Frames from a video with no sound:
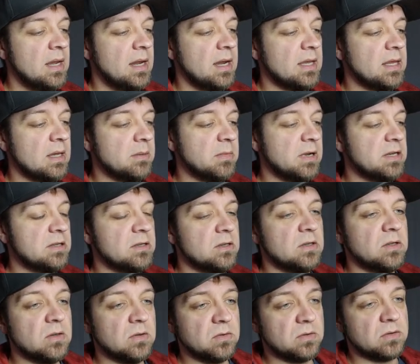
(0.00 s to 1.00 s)
And then my
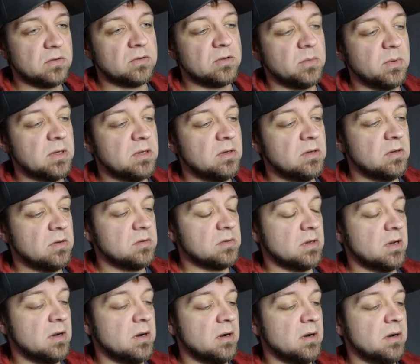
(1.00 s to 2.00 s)
to-dos. So my to-dos
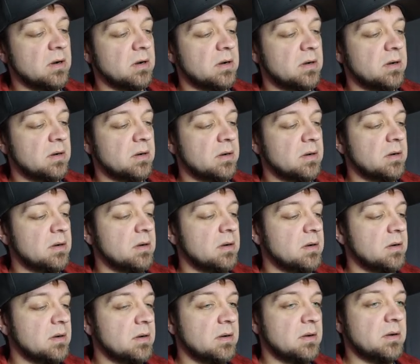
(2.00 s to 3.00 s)
are
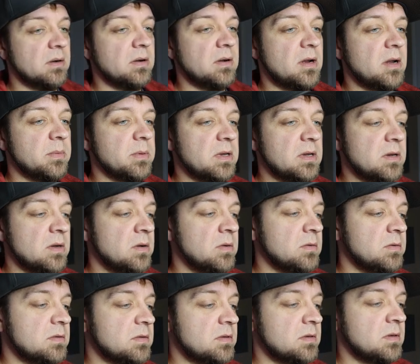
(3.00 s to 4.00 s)
copy
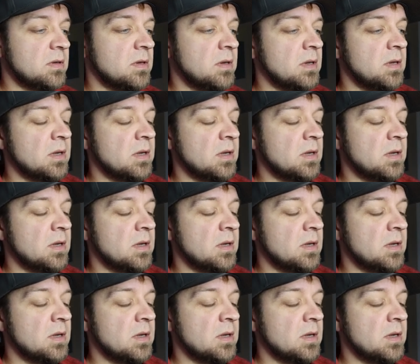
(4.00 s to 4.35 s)
notes,